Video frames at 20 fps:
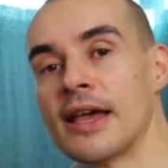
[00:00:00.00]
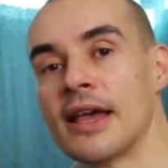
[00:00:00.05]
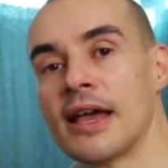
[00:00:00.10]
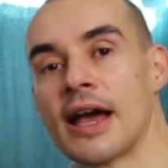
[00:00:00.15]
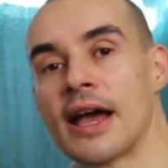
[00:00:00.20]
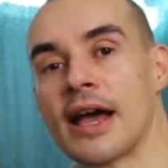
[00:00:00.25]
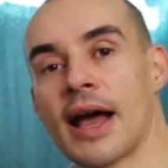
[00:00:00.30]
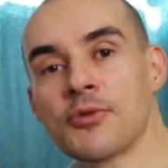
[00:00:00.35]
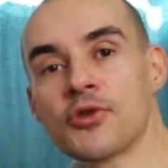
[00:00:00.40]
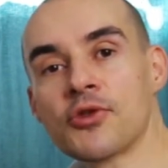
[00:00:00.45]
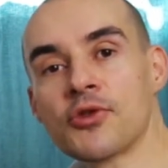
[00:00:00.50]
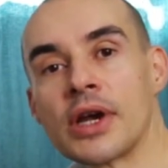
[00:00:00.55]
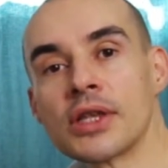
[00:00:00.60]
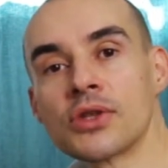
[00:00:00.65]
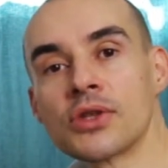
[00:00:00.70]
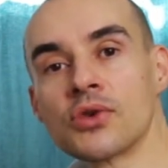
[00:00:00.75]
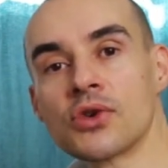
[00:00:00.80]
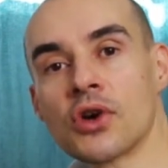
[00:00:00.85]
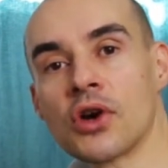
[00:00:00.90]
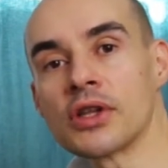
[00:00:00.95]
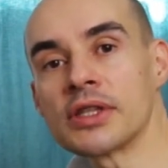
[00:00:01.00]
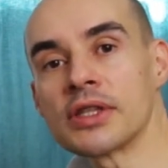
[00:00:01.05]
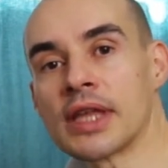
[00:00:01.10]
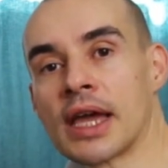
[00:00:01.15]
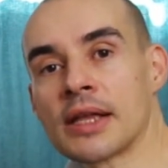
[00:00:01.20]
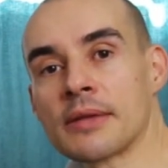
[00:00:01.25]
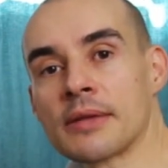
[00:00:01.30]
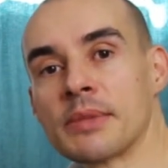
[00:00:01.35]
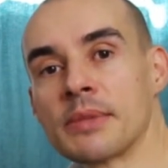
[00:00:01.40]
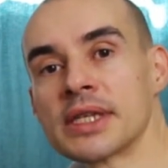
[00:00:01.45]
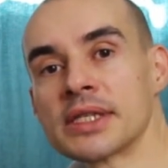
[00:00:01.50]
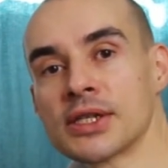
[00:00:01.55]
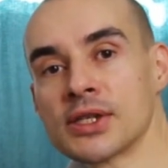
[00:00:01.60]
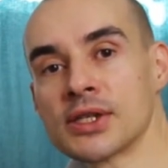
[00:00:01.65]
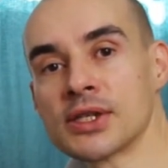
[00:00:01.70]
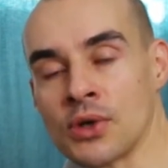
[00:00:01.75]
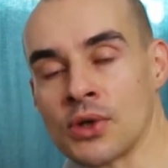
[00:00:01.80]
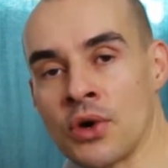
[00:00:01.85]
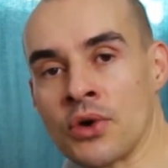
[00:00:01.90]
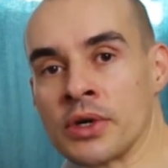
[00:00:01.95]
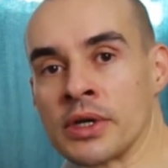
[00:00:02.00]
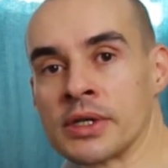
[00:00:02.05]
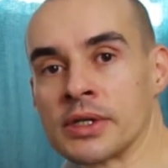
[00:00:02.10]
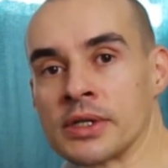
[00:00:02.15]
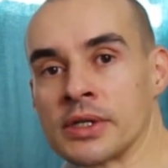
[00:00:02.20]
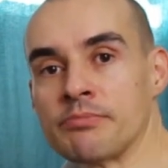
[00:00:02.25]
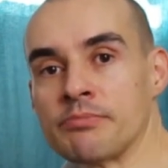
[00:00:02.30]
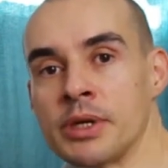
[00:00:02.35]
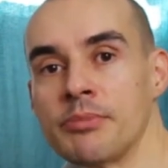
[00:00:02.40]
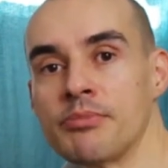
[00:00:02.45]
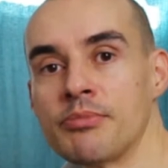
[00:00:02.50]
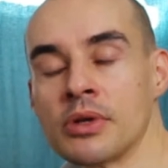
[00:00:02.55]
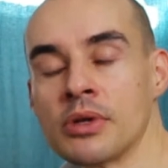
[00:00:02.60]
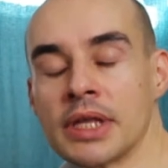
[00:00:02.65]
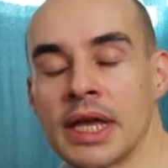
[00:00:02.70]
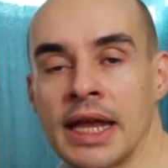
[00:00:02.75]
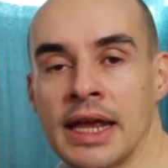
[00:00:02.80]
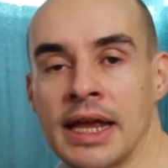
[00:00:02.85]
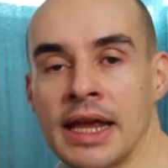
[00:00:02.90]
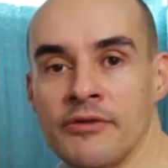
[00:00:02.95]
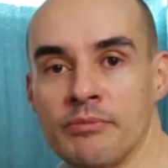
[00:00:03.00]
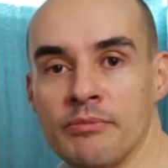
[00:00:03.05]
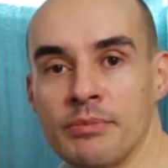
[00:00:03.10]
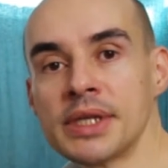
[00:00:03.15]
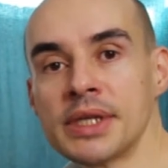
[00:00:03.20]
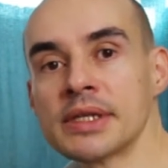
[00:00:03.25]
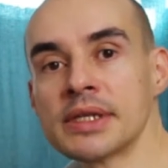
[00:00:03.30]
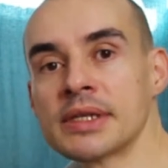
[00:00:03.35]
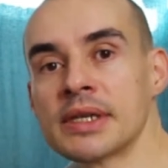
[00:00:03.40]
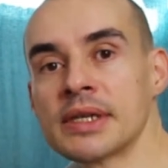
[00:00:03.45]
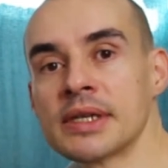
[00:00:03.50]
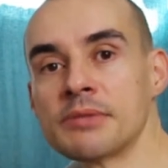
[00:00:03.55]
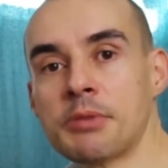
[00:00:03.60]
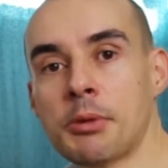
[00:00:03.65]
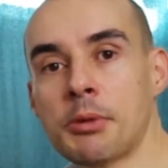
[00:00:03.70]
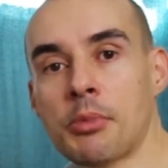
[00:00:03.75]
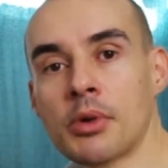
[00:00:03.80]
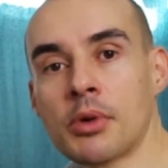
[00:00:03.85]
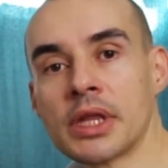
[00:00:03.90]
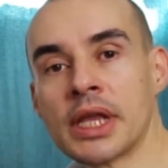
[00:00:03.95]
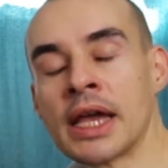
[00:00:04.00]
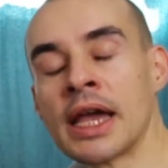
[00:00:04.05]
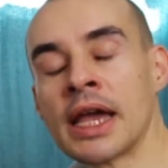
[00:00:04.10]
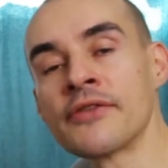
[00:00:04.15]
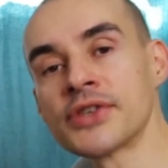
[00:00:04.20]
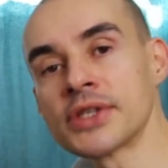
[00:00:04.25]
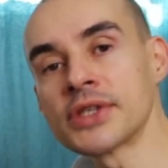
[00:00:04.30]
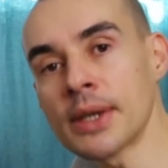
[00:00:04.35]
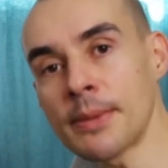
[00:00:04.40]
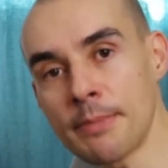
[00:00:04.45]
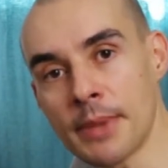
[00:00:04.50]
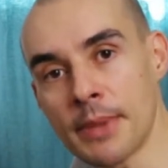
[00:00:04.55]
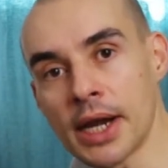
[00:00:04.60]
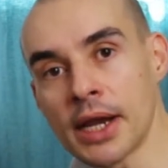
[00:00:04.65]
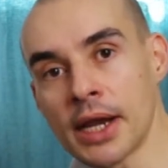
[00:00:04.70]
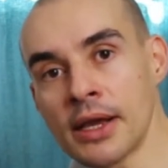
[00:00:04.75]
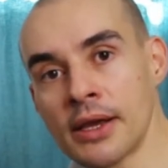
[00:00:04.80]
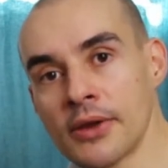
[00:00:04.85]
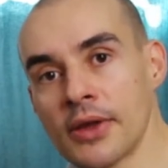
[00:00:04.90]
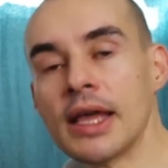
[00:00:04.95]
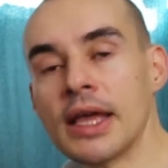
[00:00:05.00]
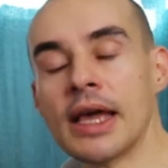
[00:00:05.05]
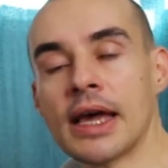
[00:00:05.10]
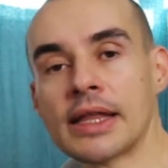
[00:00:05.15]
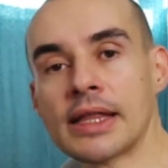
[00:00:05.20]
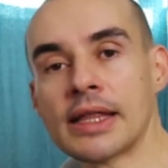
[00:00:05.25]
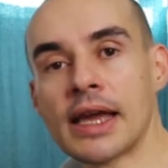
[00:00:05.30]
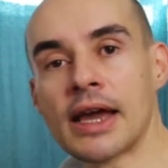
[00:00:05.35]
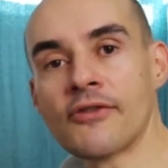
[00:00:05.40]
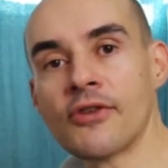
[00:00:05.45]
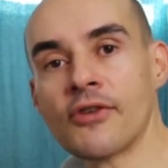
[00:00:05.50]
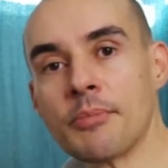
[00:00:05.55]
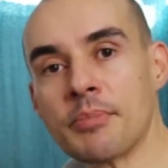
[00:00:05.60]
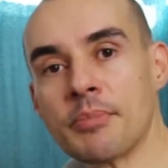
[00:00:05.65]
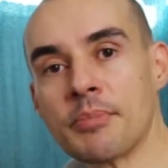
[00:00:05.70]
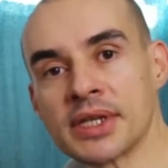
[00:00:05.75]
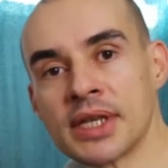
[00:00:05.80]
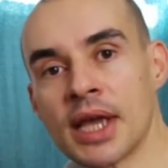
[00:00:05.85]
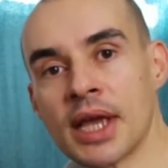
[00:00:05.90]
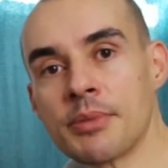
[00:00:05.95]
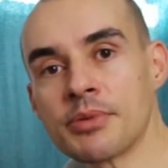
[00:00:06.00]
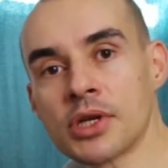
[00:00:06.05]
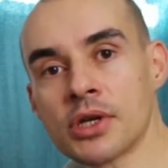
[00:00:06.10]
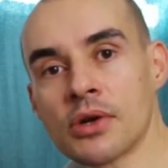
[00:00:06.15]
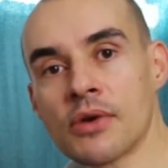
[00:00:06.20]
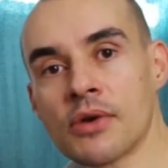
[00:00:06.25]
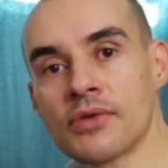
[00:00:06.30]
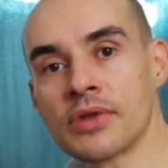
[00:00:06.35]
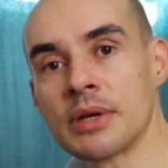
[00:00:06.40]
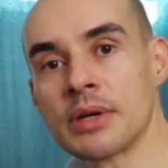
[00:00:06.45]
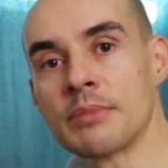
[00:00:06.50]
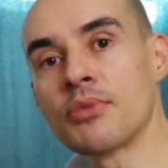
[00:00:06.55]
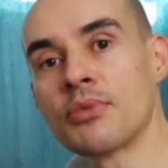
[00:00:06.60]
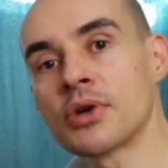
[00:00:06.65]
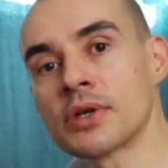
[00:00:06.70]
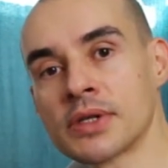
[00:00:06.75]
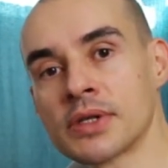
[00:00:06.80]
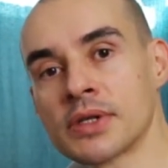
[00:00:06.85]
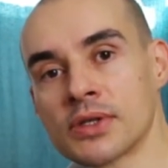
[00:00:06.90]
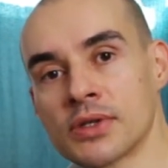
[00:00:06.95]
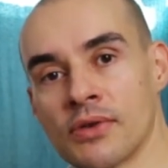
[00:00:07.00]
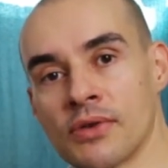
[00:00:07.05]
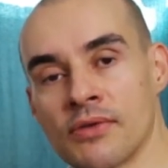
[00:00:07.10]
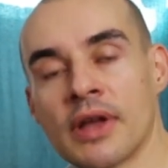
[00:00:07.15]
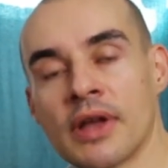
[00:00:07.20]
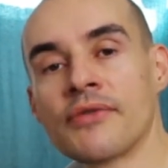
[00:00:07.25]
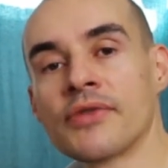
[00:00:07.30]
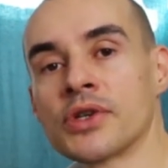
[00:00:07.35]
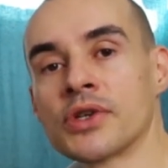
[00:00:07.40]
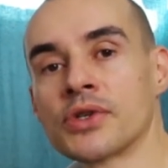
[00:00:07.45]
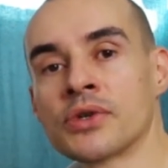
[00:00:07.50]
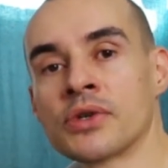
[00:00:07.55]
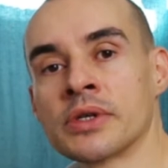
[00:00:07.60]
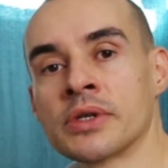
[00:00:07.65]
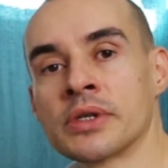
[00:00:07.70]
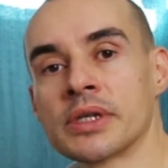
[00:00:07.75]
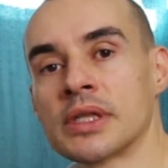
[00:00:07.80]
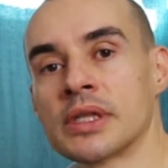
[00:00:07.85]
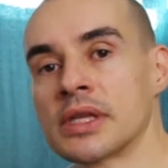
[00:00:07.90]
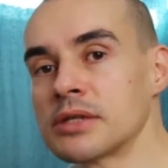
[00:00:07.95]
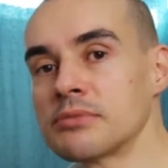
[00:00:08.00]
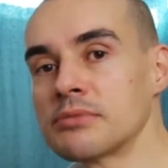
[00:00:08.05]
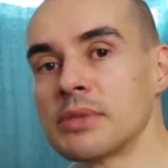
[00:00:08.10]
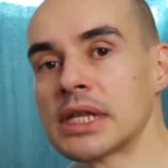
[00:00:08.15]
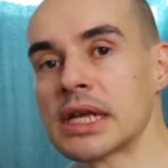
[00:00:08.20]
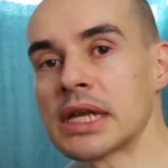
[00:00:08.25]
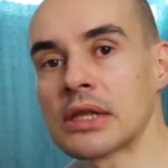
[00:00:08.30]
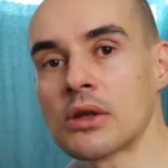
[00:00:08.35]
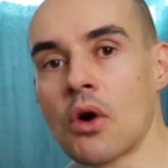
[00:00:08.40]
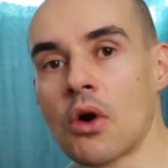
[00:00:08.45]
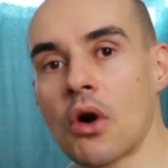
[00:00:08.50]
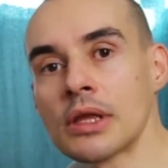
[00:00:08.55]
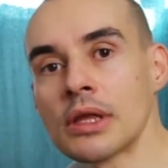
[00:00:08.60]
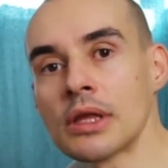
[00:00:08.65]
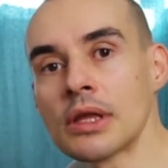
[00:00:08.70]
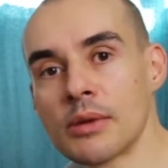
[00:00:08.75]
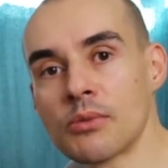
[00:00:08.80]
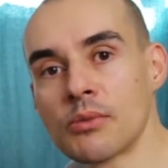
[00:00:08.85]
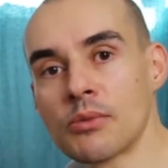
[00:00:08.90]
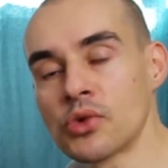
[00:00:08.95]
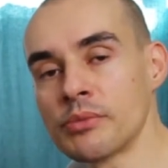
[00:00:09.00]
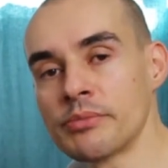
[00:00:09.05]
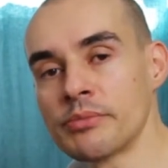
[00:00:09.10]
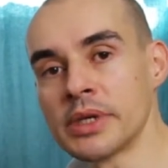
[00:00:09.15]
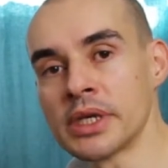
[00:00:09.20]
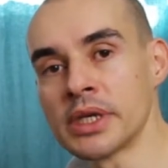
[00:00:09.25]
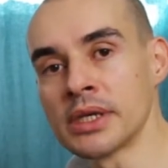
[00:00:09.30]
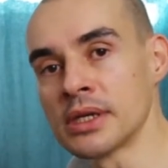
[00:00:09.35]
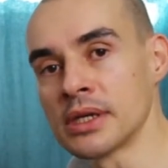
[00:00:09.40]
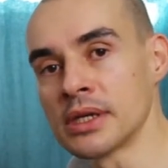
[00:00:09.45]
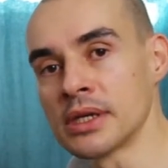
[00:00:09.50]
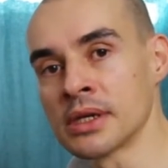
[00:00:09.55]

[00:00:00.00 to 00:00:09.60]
I'm trying to contact business owners, people that have businesses, people that have some money, and they have a perception of the importance of life insurance. It doesn't mean that all of them will be